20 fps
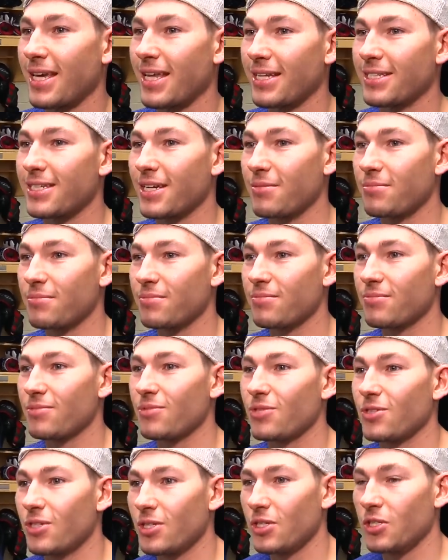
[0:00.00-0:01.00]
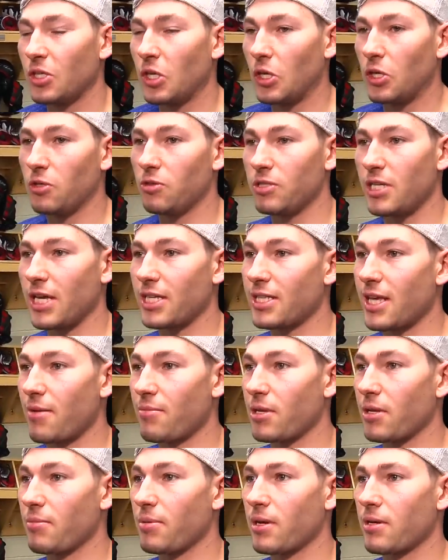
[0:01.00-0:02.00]
anytime you take that
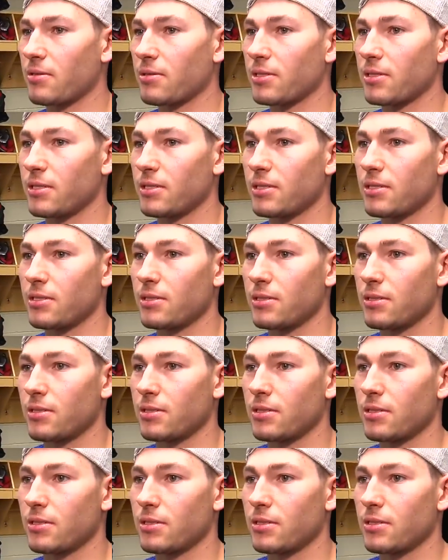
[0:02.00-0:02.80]
many penalties,